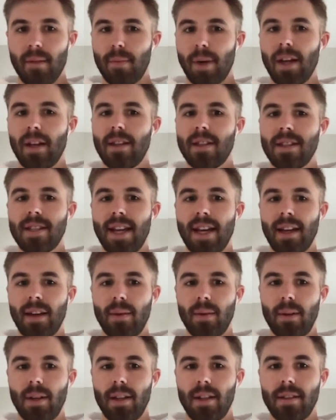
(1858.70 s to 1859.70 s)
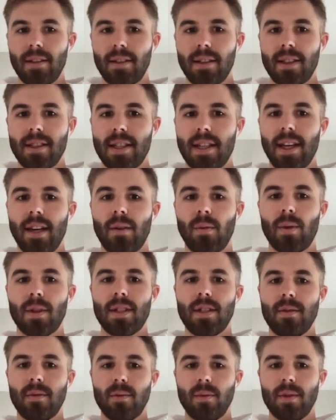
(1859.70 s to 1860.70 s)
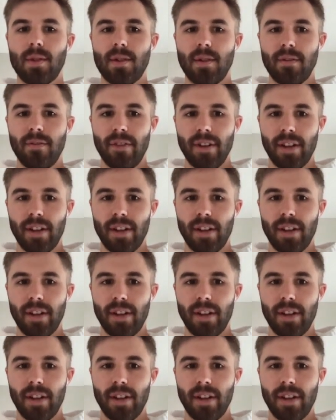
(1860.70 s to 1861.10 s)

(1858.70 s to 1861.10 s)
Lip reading: Probably the second one, because again, once we